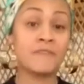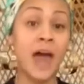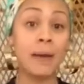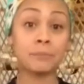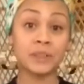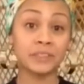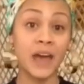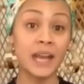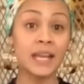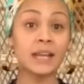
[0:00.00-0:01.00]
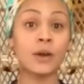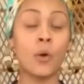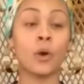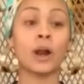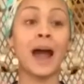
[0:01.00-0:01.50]
empathetic
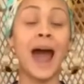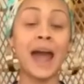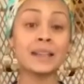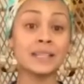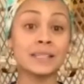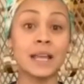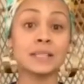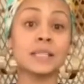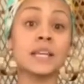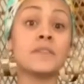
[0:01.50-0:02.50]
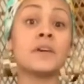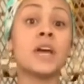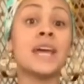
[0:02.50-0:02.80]
or highly sensitive